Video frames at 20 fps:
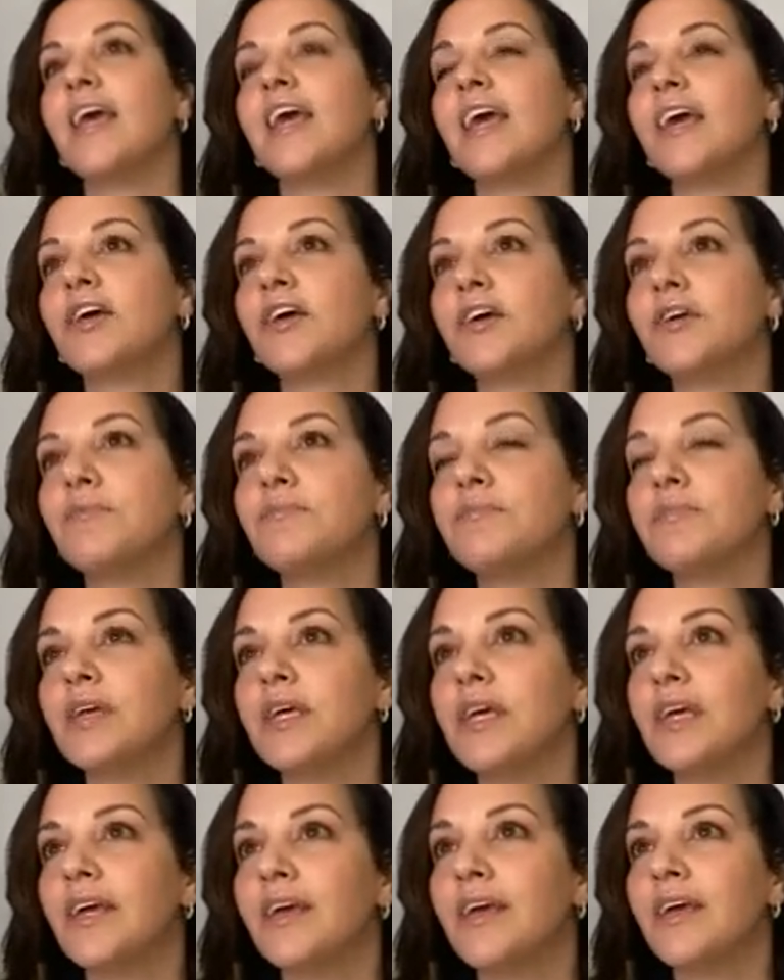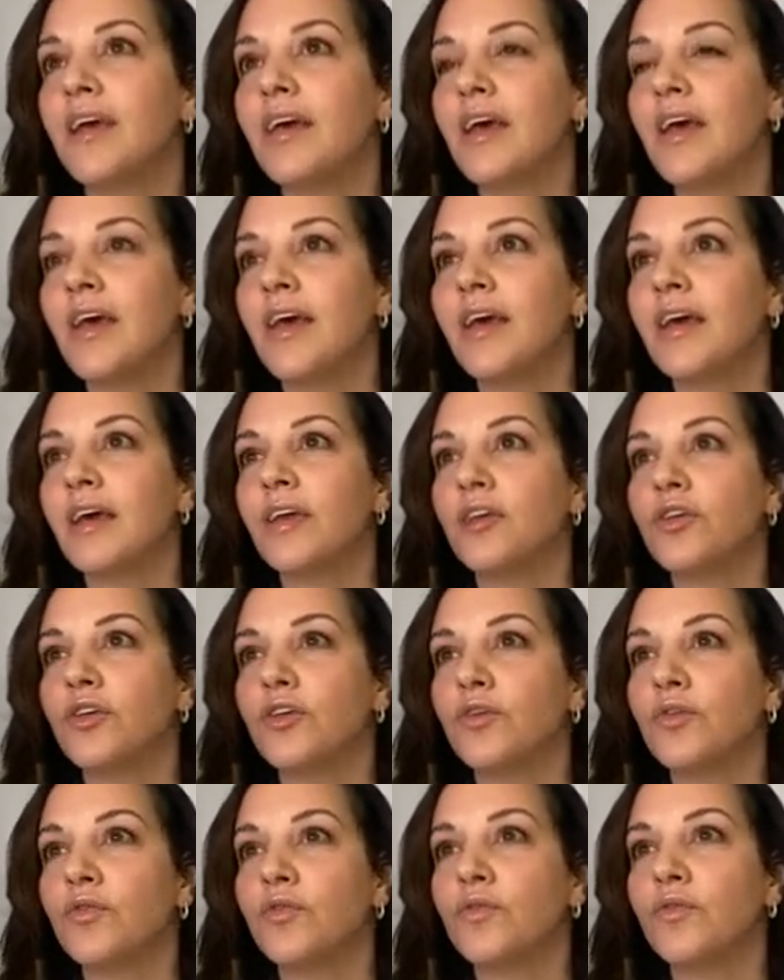It could be
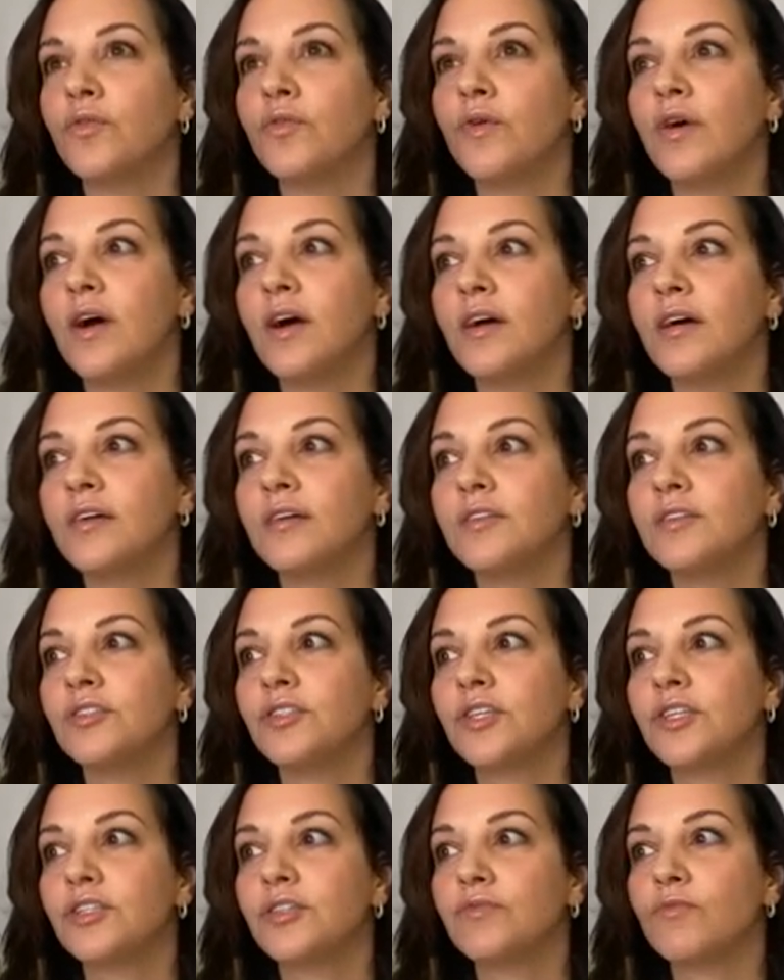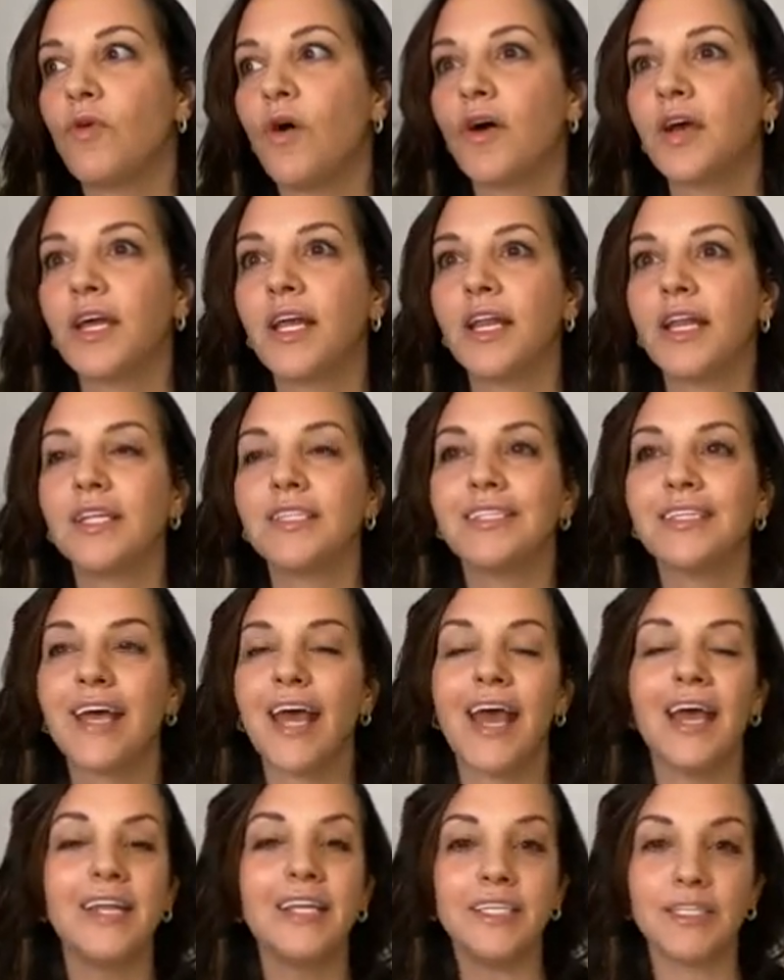you just walking into
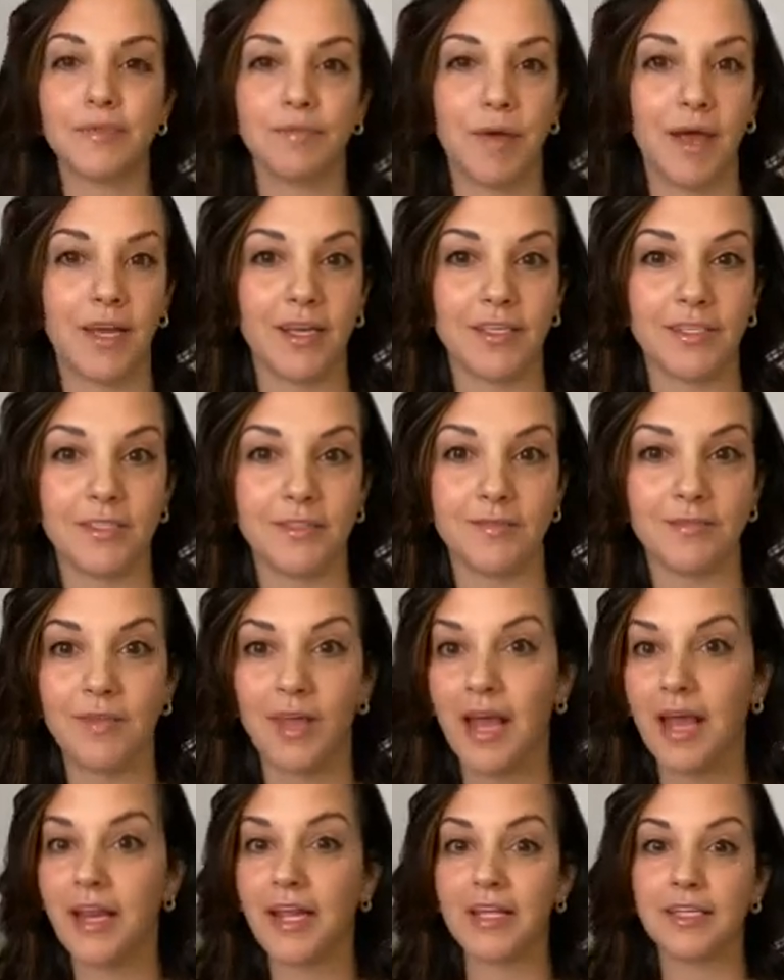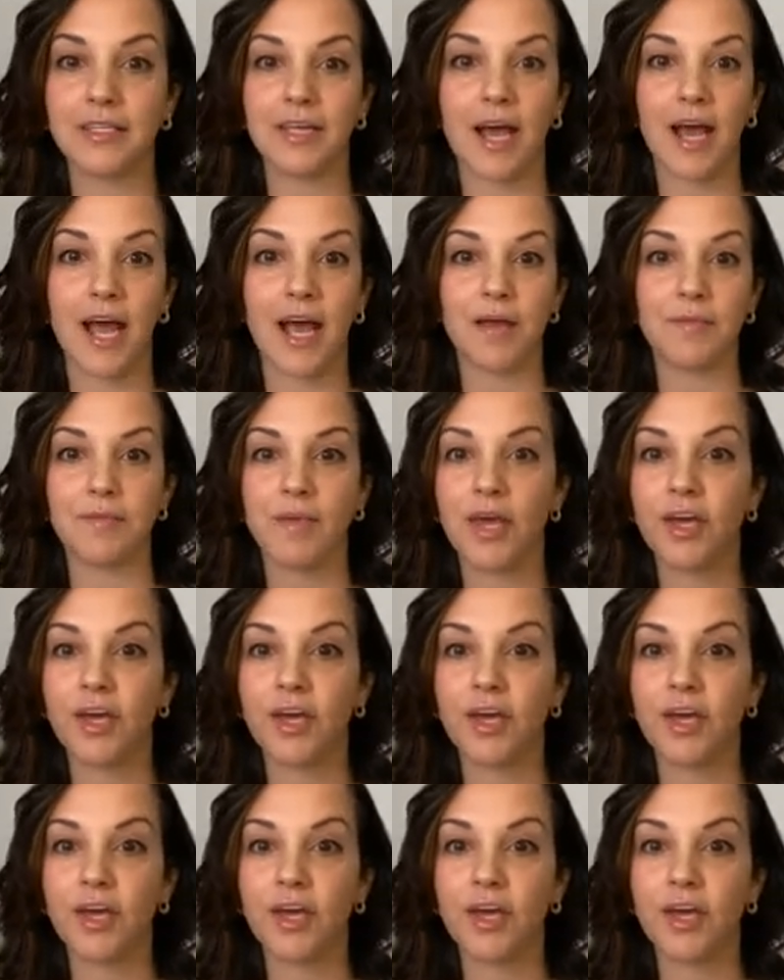any space, anytime.